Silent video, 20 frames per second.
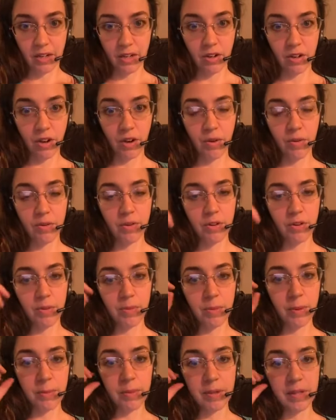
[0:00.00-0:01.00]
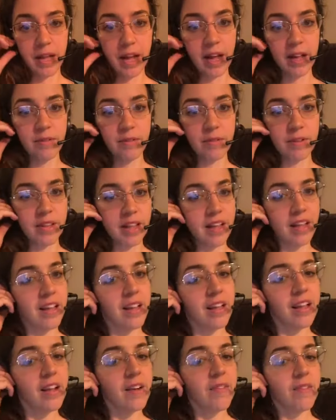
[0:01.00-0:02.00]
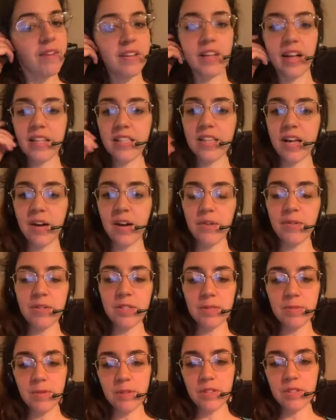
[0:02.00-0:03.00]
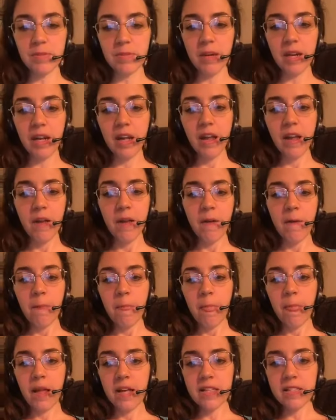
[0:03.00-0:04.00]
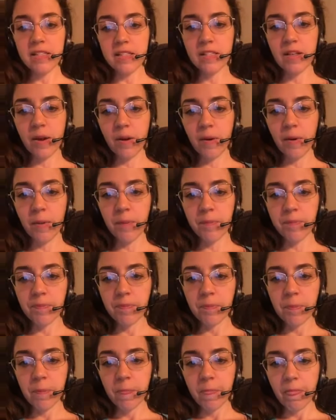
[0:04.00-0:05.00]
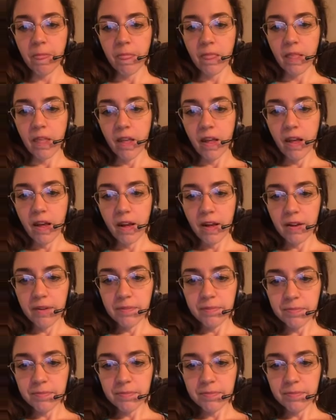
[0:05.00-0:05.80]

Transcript: You remember that when that's how it was supposed to be, and so I